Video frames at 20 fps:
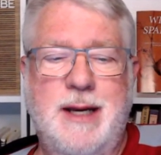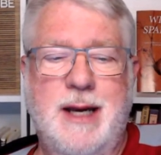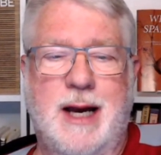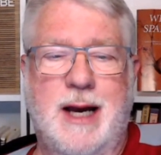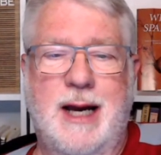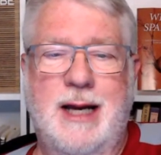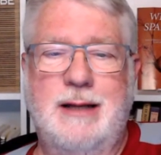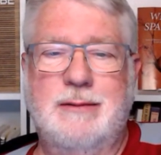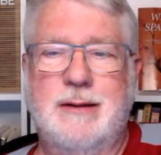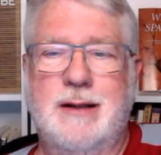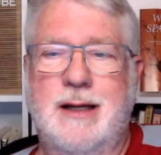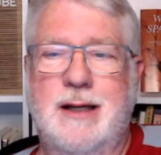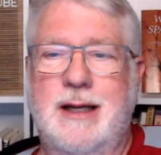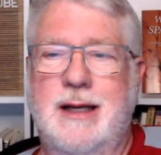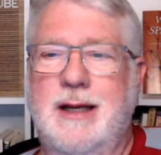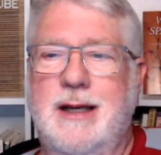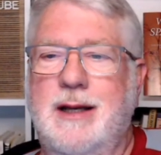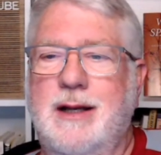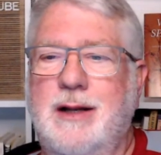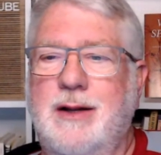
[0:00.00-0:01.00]
kite
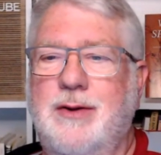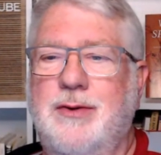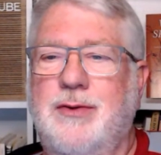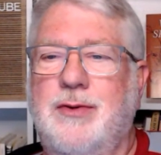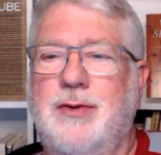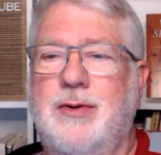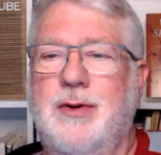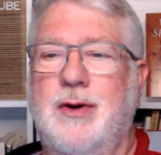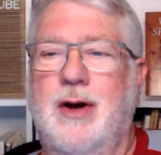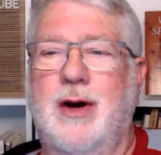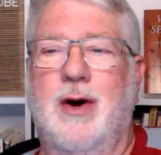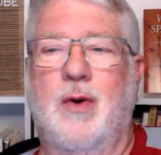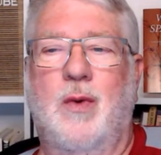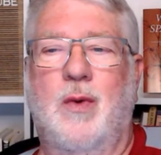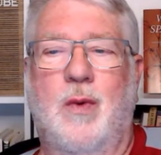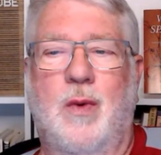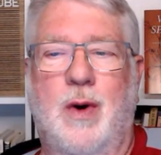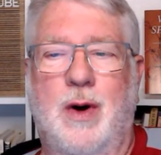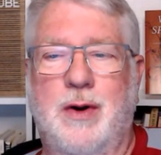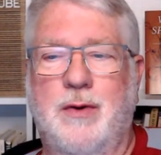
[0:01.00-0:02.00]
is a
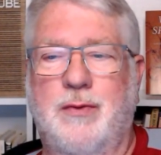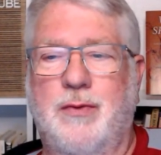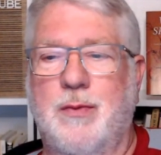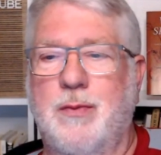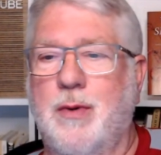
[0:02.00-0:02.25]
wonderful